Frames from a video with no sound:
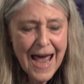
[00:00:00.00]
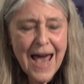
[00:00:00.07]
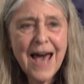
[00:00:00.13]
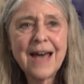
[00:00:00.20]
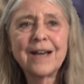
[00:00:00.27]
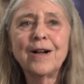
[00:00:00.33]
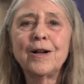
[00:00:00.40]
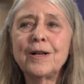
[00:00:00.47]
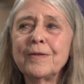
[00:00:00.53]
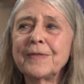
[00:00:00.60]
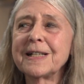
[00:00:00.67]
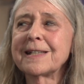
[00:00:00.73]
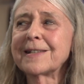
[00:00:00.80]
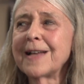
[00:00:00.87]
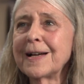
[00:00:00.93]
and all of a
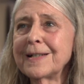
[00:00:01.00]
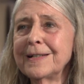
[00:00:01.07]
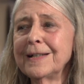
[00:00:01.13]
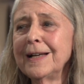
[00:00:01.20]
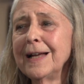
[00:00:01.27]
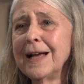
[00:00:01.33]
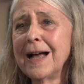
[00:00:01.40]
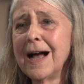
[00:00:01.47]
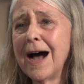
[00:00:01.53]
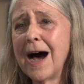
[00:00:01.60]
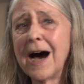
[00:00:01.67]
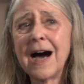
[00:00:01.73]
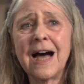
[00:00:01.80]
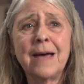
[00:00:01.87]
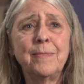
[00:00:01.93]
sudden,
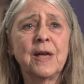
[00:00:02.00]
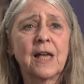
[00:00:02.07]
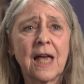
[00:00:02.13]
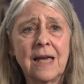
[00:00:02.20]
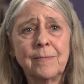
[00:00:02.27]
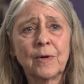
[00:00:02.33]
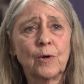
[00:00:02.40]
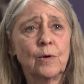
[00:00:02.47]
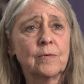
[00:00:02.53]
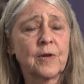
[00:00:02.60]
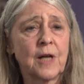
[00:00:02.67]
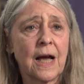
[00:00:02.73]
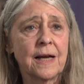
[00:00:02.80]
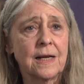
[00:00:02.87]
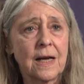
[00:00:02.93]
I became an
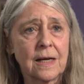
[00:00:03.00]
overnight